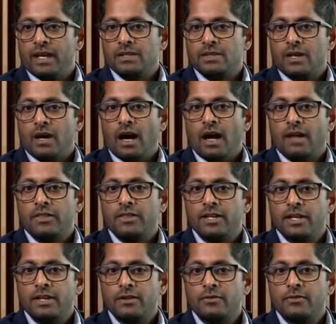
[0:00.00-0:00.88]
So I
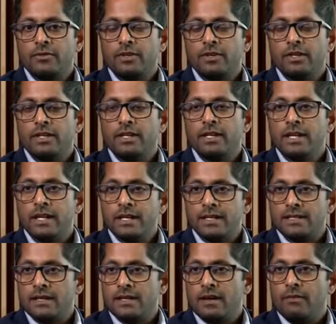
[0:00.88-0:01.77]
think for the near
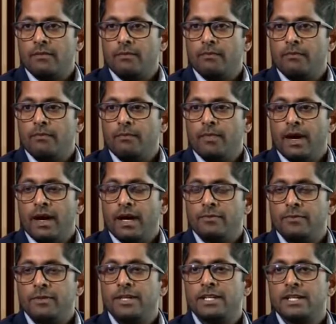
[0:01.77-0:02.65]
term, my
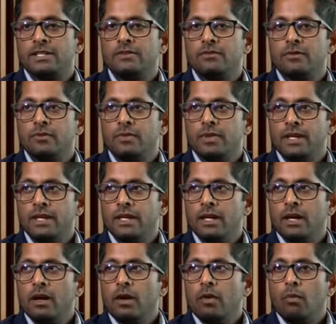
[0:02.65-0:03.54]
prediction would
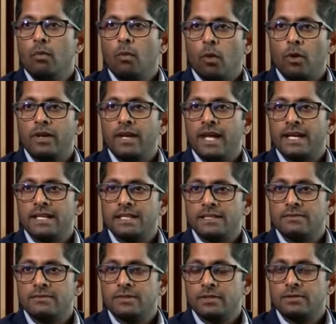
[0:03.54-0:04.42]
be more
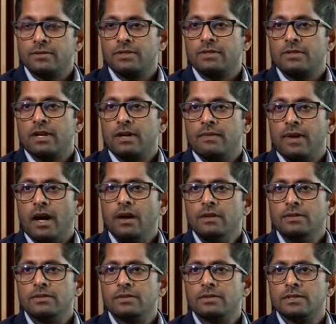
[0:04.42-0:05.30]
negative news to come
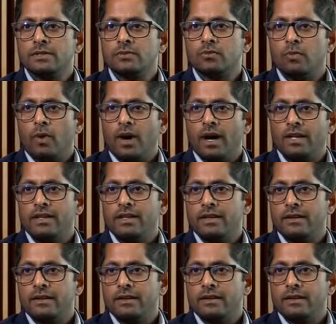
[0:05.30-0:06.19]
out, which is why
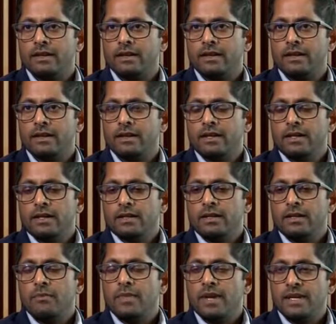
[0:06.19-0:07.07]
the
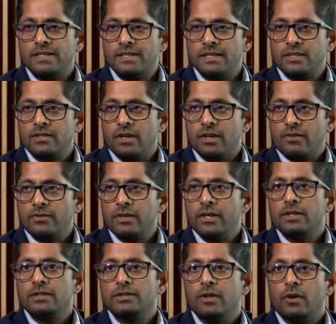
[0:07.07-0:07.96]
message of
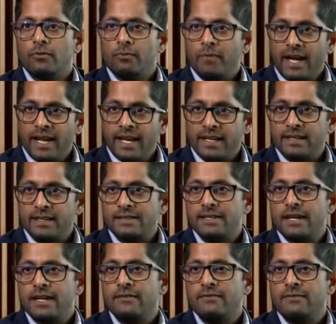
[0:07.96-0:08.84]
don't panic,
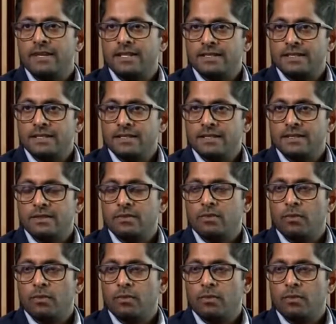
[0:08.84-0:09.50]
stay invested is